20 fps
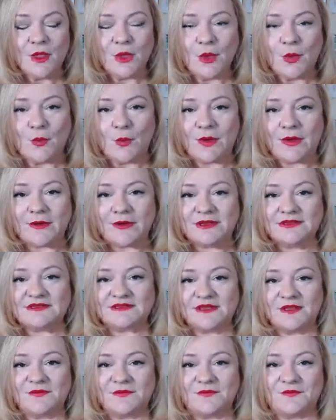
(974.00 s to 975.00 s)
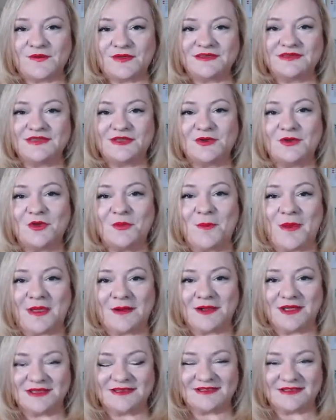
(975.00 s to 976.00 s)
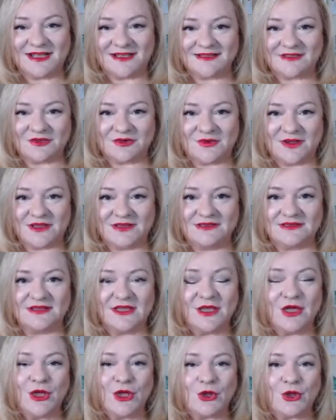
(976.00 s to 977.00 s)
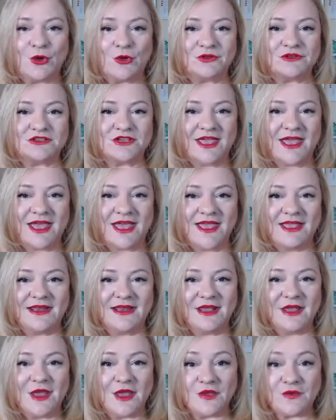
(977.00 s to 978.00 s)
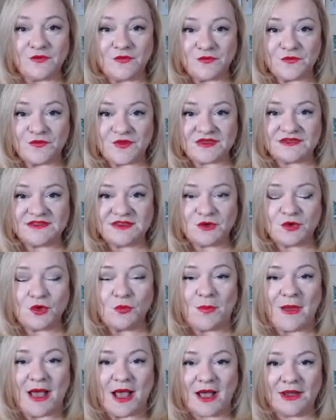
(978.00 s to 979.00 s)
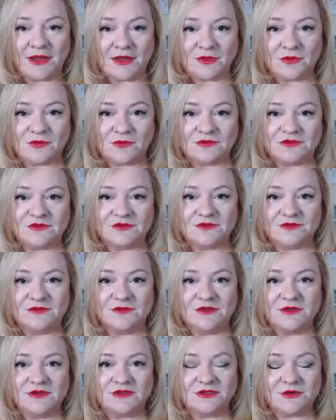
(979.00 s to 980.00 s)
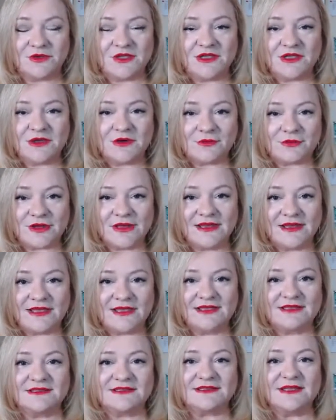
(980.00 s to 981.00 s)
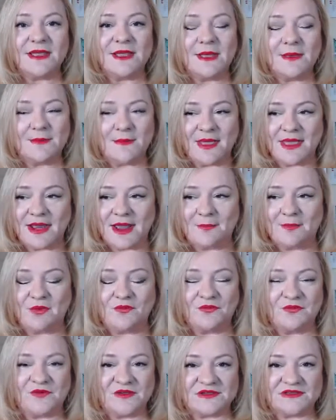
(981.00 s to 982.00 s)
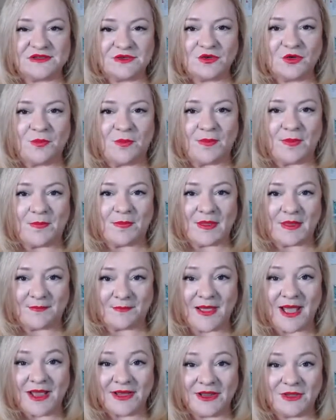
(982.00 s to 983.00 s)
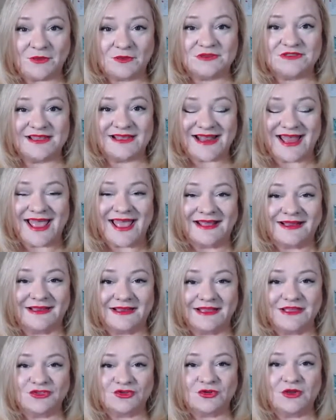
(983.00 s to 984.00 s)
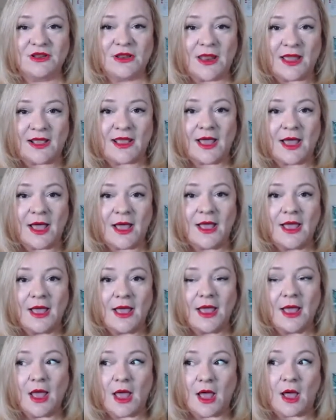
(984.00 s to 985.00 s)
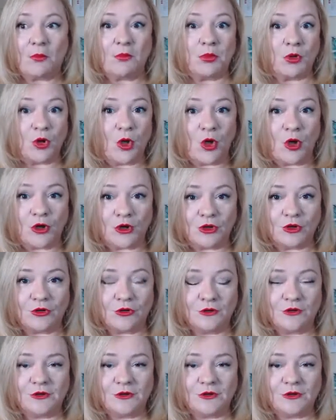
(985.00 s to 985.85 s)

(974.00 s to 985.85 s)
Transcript: Whereas physical barrier sunscreens contain physical particles. So ingredients made up of physical particles that act literally like a block,